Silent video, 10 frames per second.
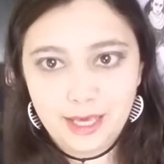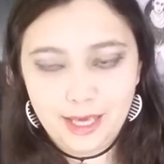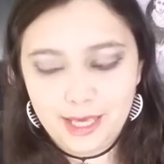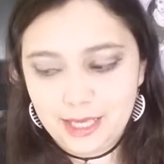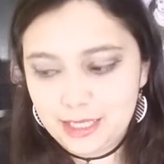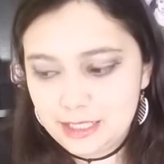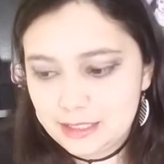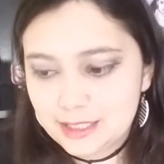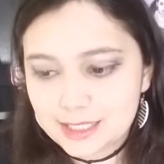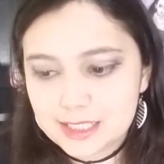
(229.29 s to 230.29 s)

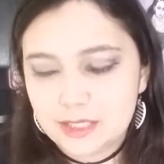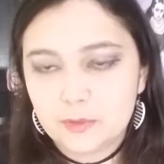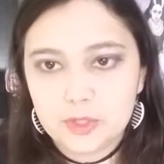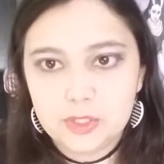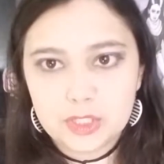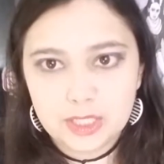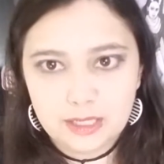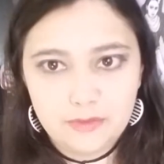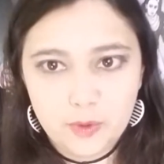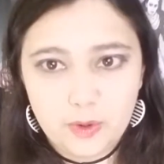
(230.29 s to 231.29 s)
And like I said, it will usually
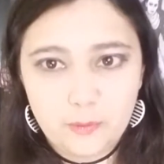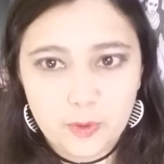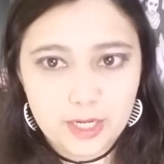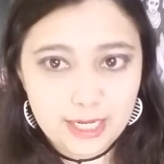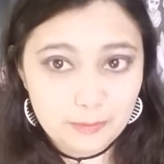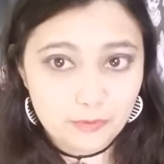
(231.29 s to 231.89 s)
give you a warning